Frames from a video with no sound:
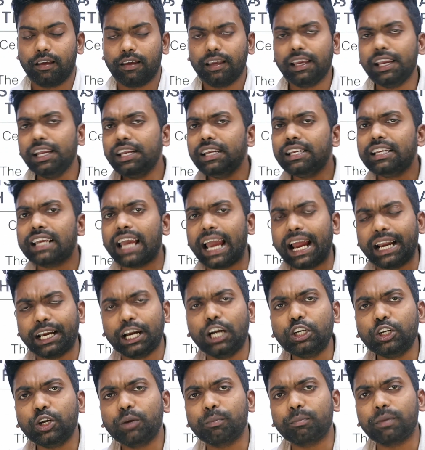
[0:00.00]
In
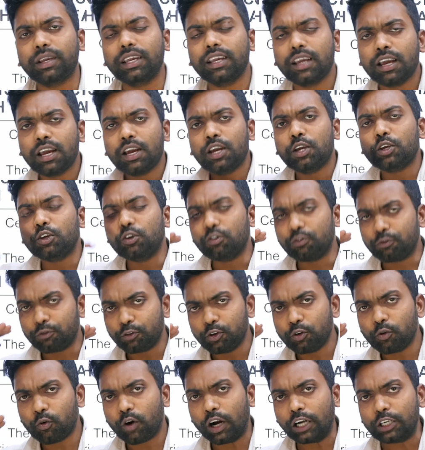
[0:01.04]
anatomy, if
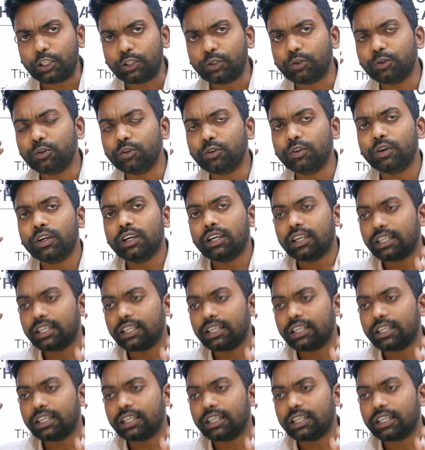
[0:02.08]
you want to